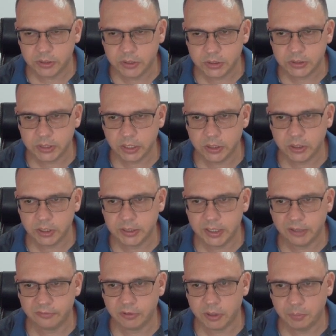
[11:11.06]
to Tuesday, you can
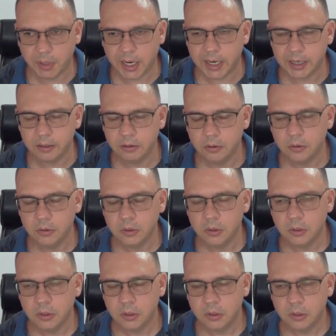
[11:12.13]
definitely buy.
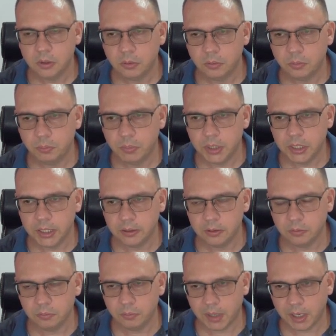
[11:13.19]
But
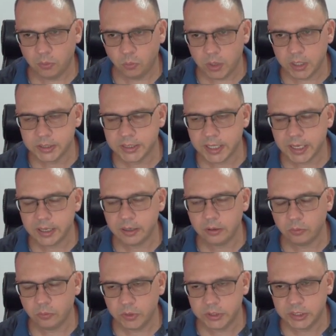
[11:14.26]
by
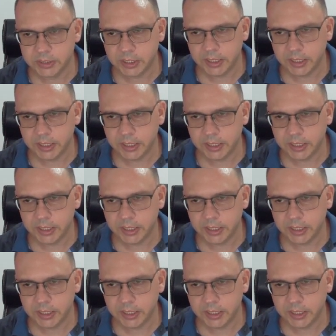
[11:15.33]
Wednesday, we should see